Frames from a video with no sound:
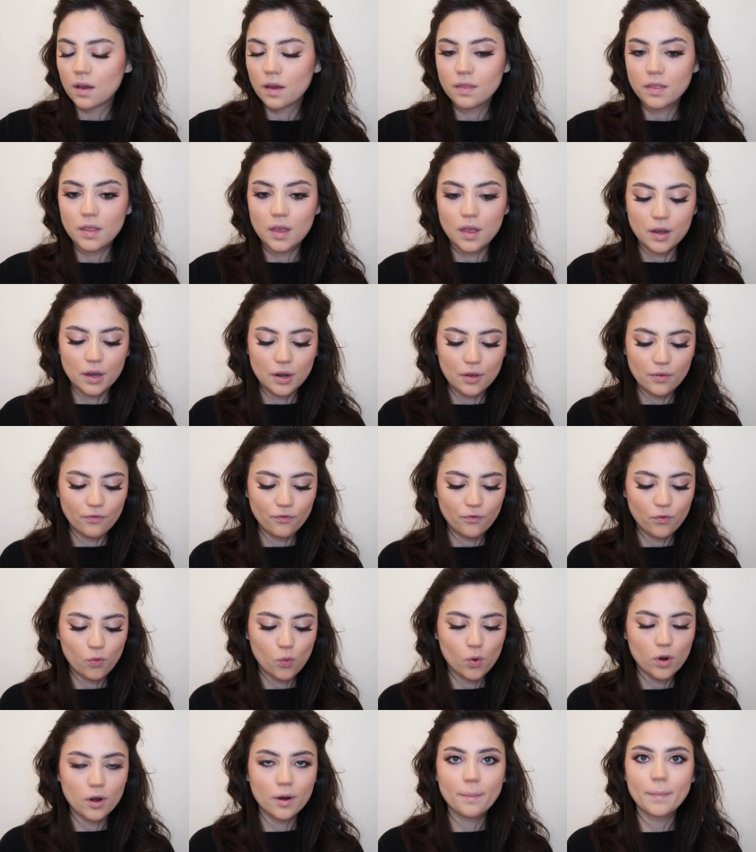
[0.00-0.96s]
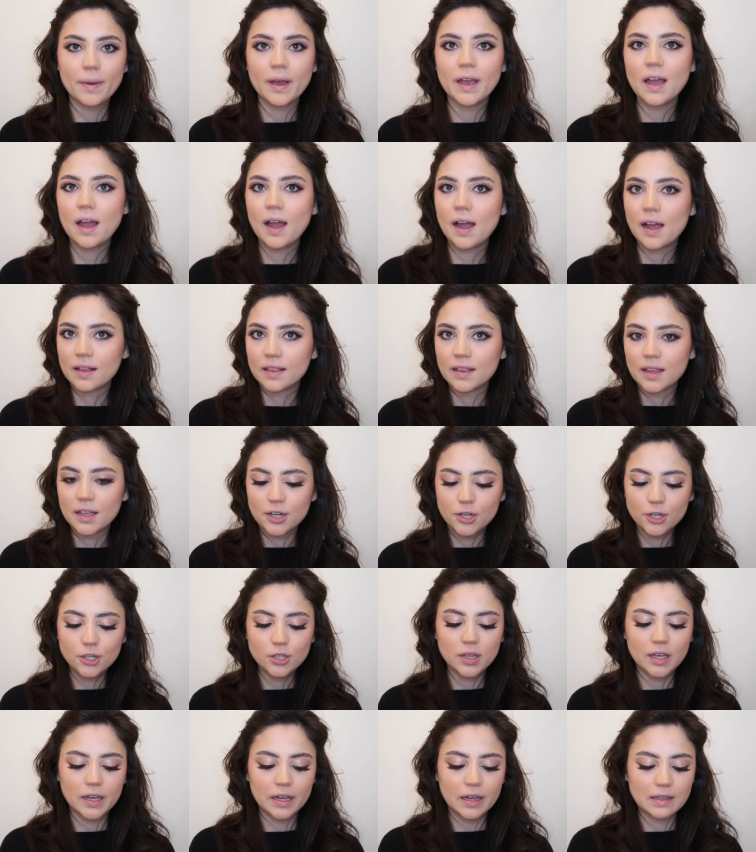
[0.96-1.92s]
And then for my
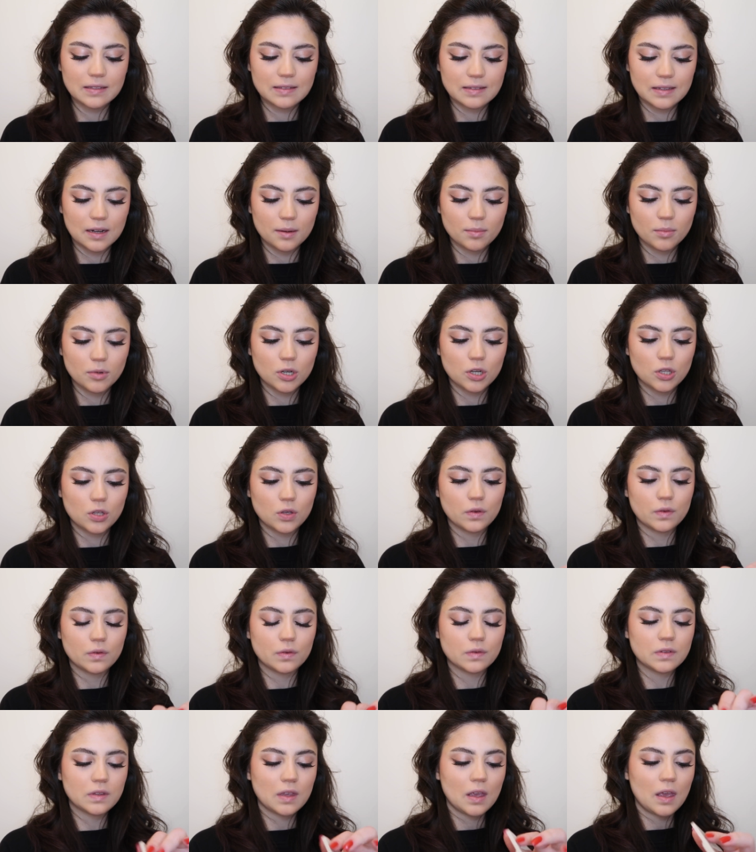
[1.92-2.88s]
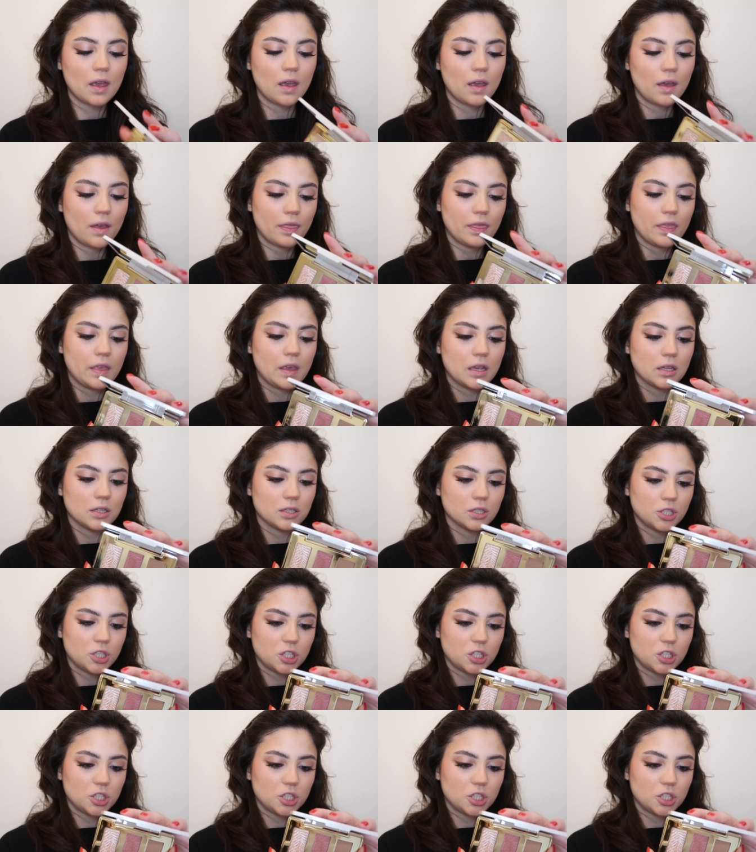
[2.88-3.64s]
highlighter, like I said, I'm going to use the